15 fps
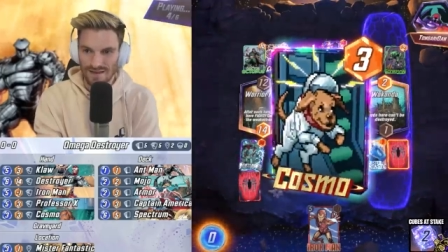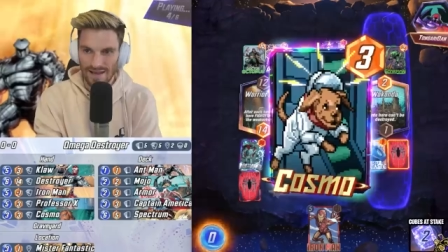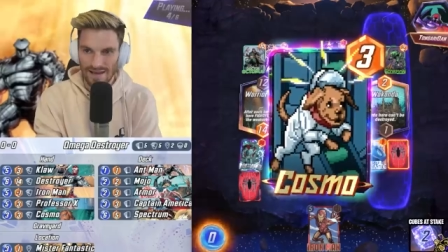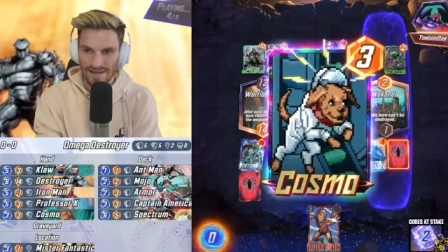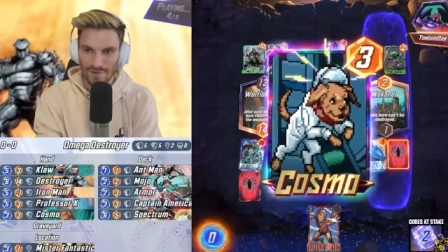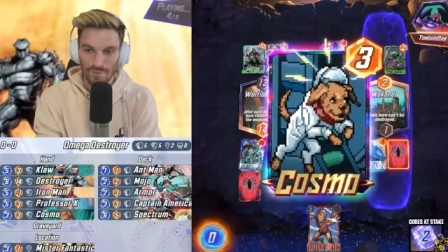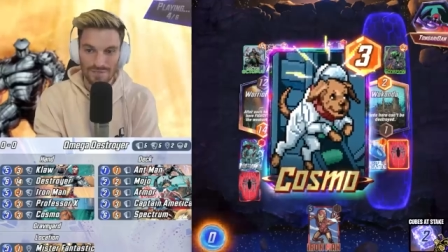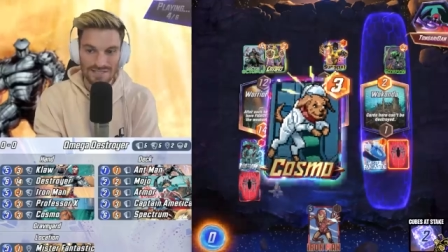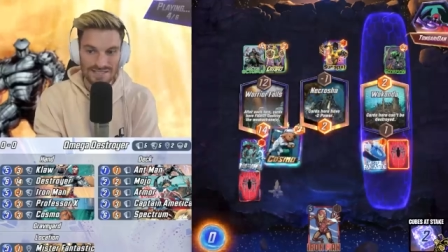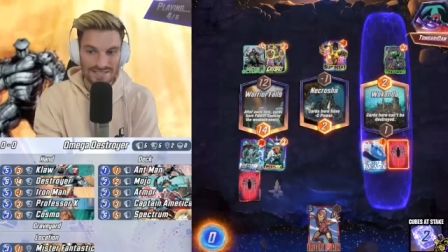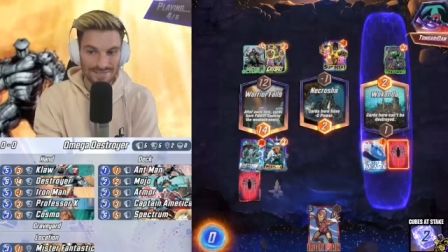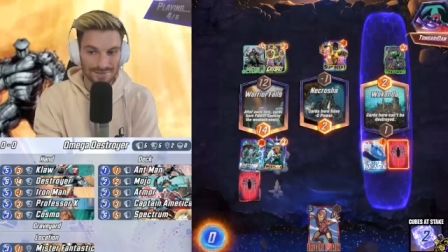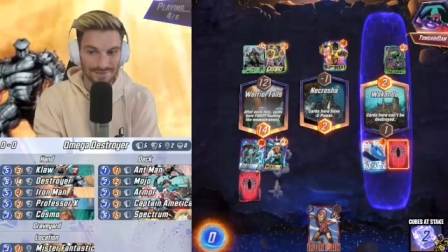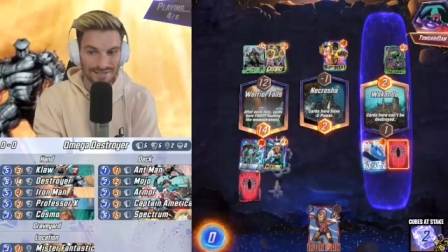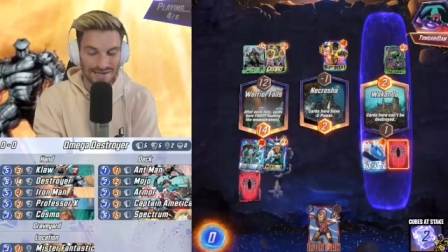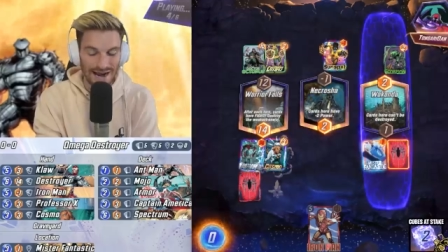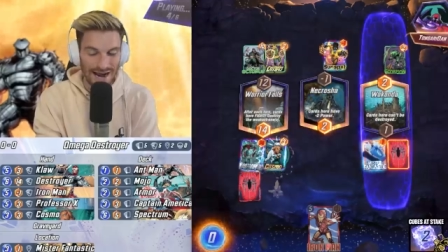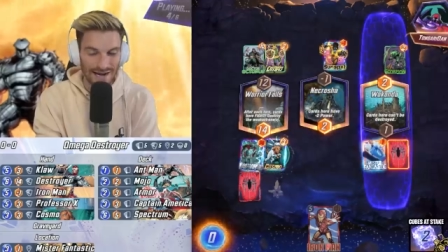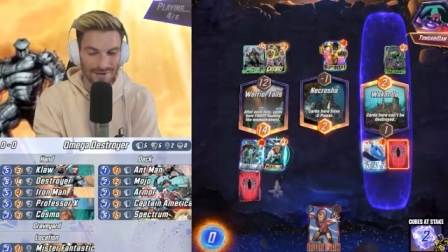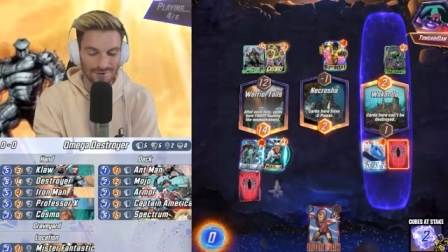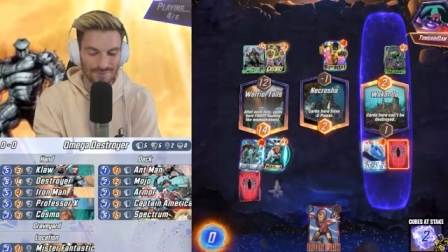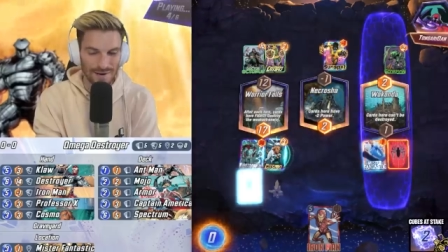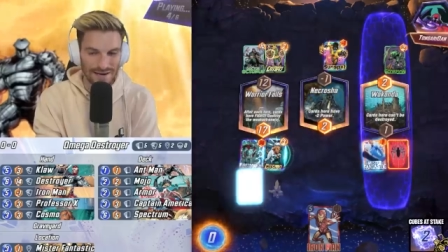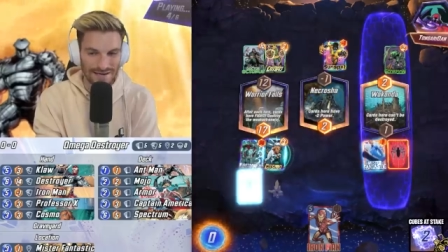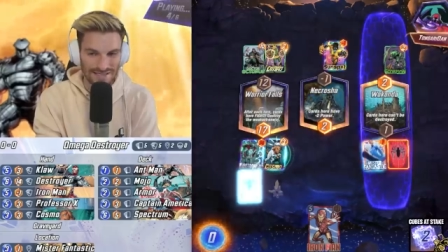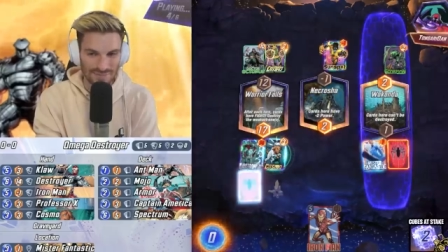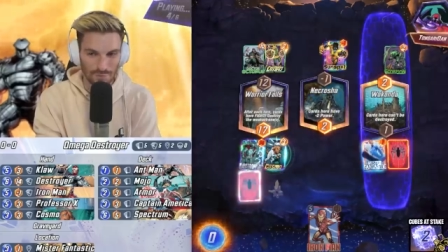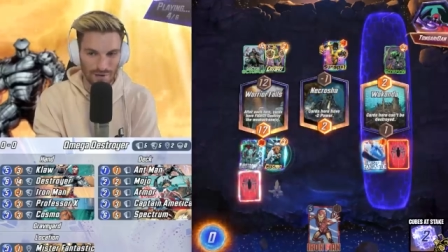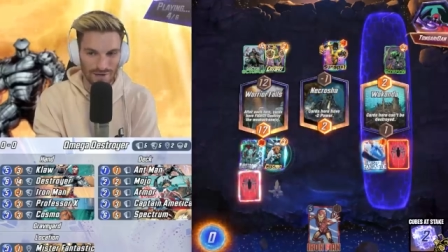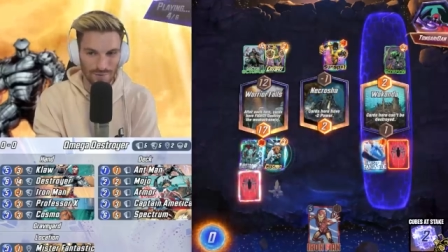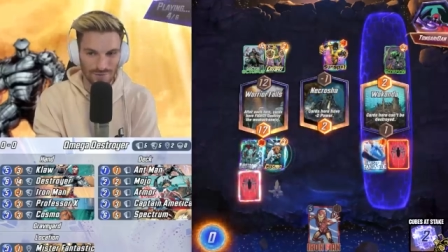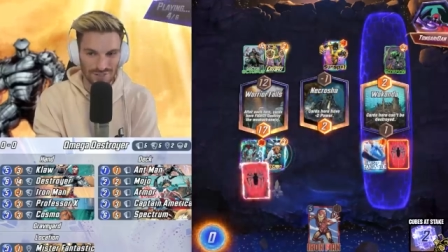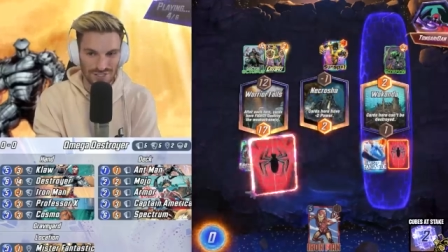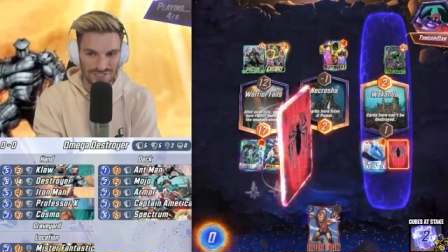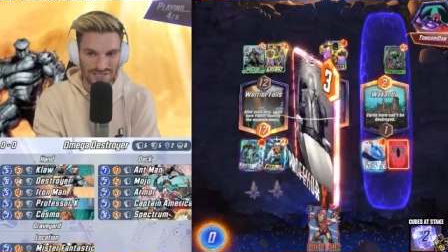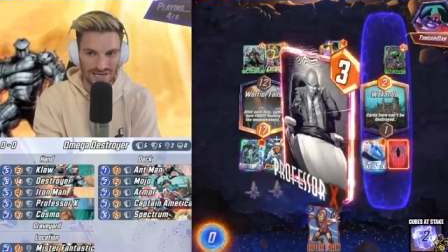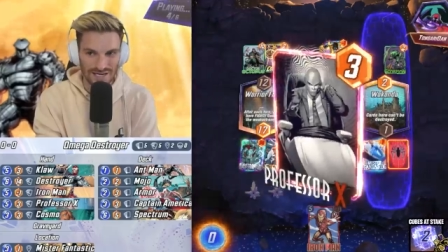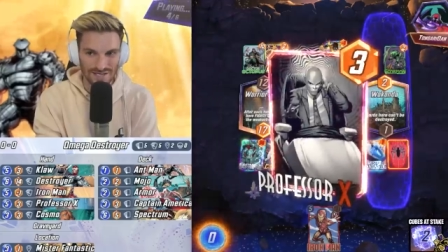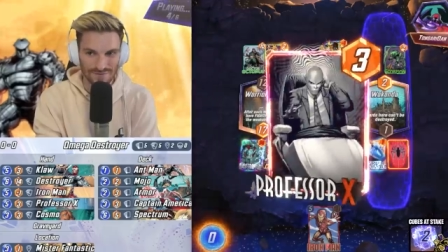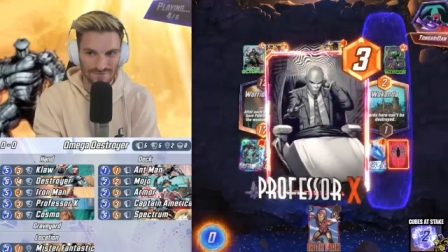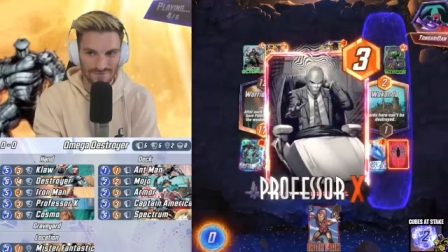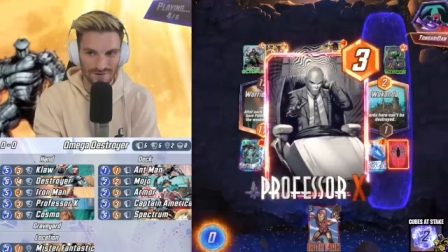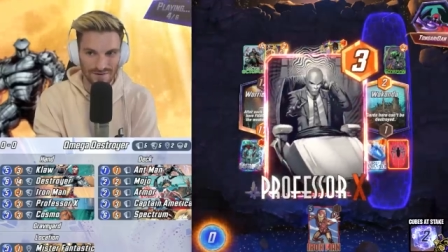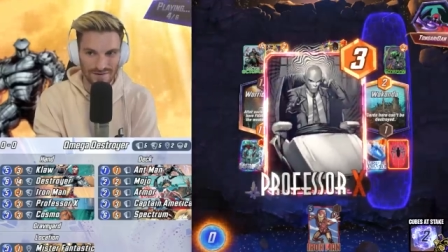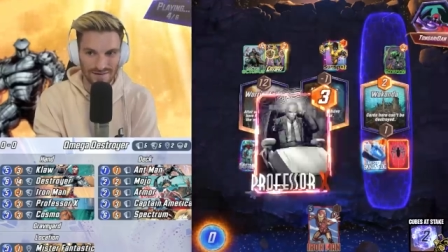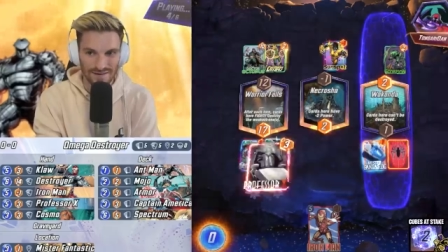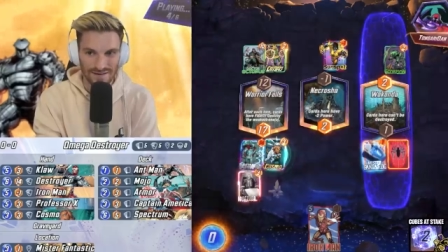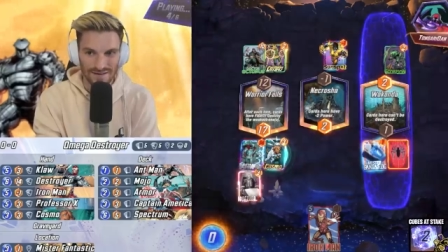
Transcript: And we still get Iron Man as well, which is kind of fun.